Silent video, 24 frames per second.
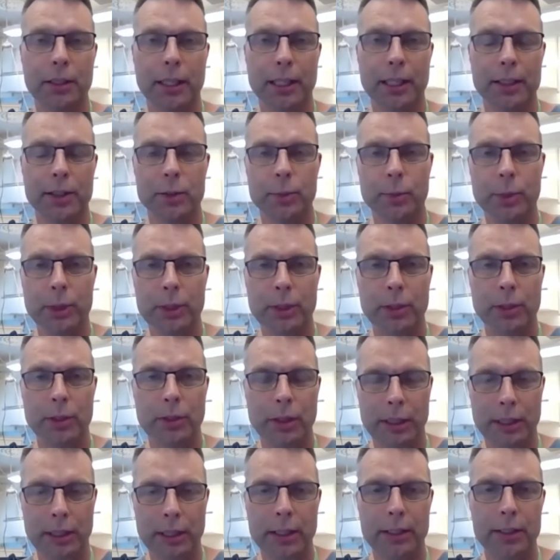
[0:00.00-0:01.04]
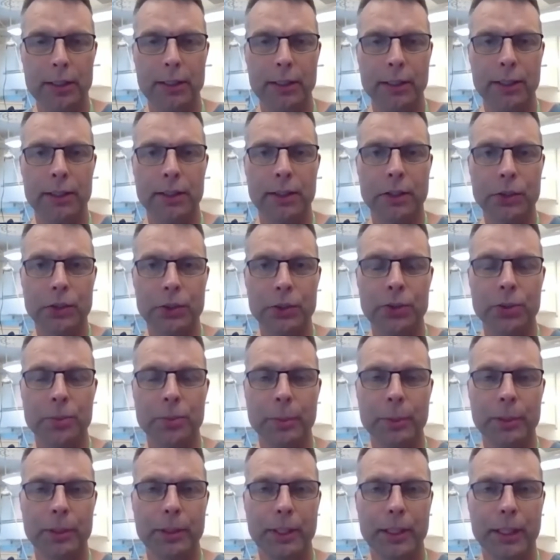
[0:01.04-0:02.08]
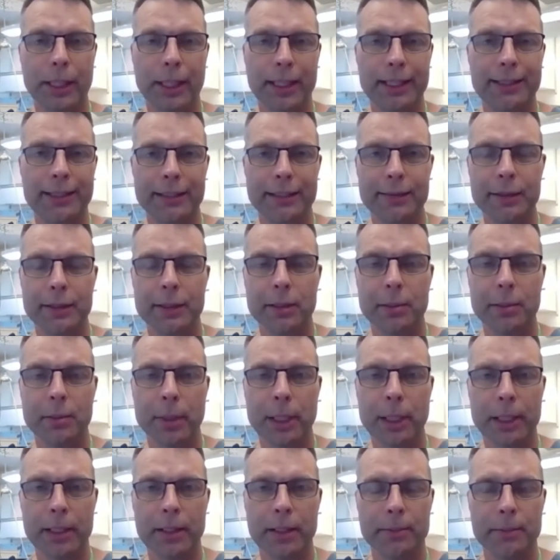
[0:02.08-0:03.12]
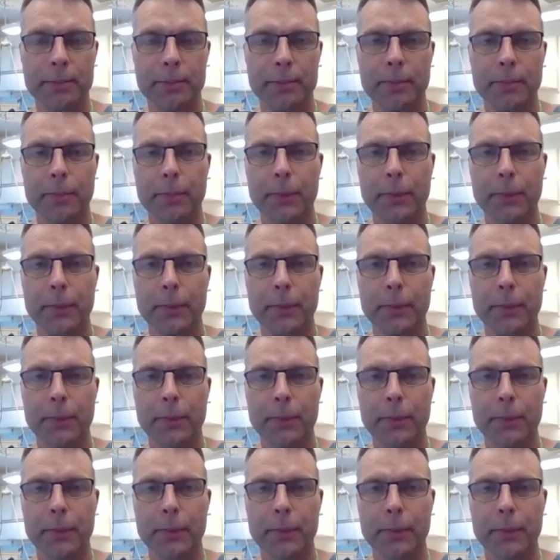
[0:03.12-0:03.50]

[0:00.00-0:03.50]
has to be organized in a group activity manner.